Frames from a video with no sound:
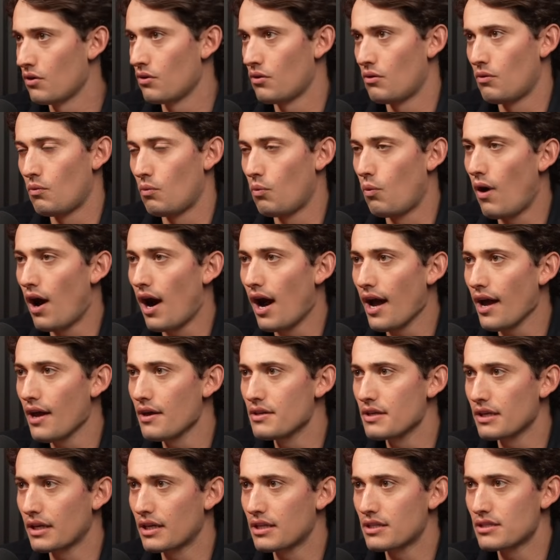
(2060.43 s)

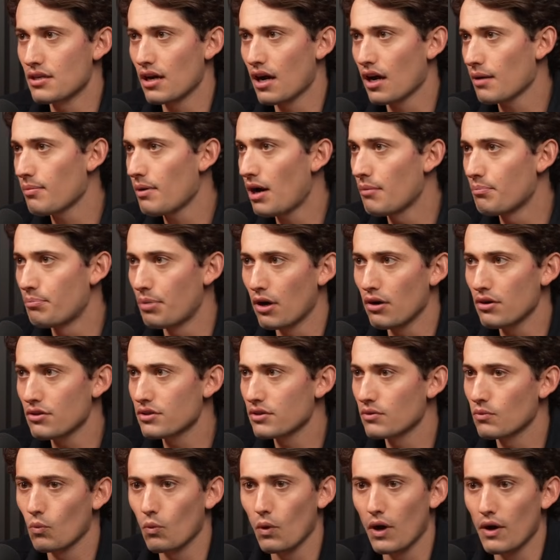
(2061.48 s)
Why? Talk about both
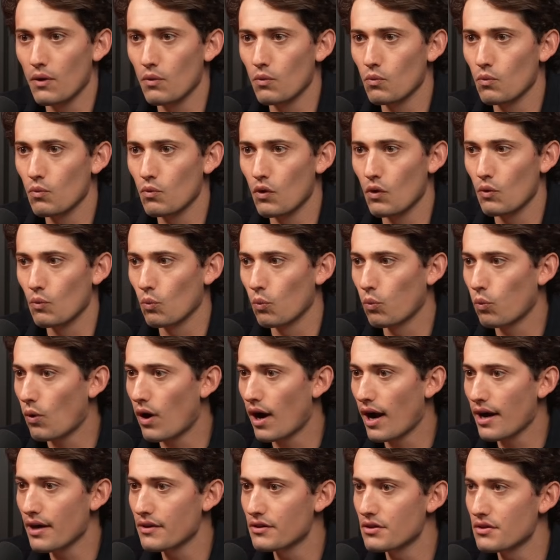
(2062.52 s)
and
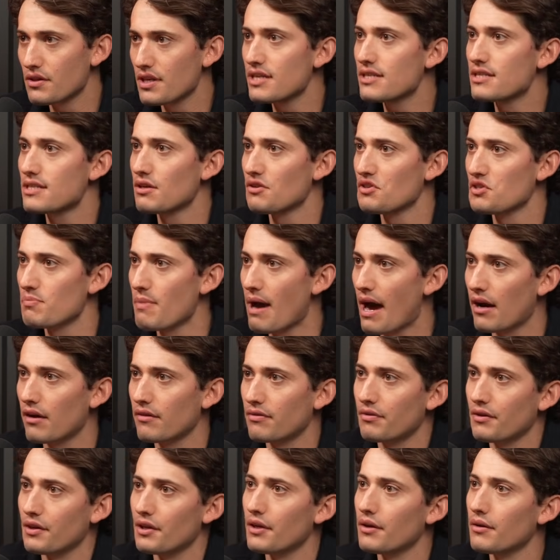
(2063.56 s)
why do these deals matter
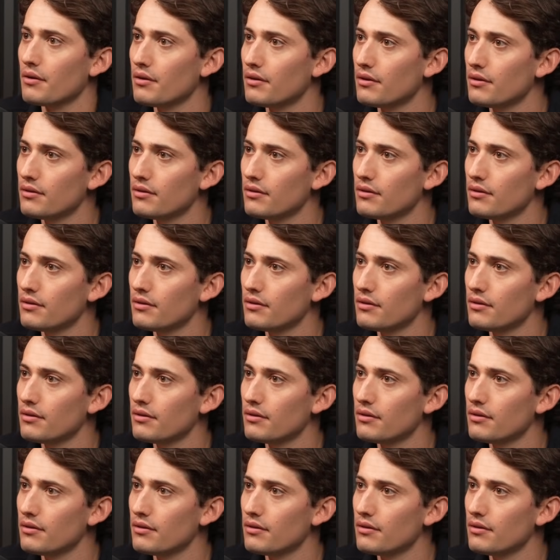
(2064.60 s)
for you?